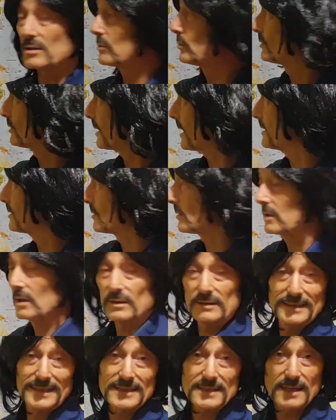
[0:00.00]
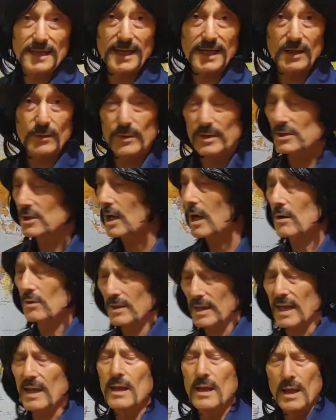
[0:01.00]
who try to learn this language.
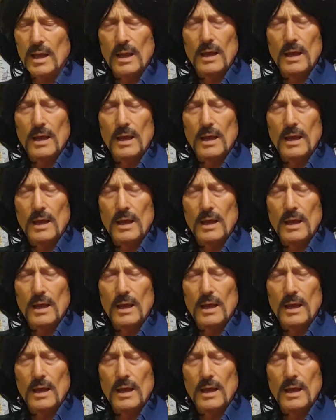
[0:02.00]
Okay,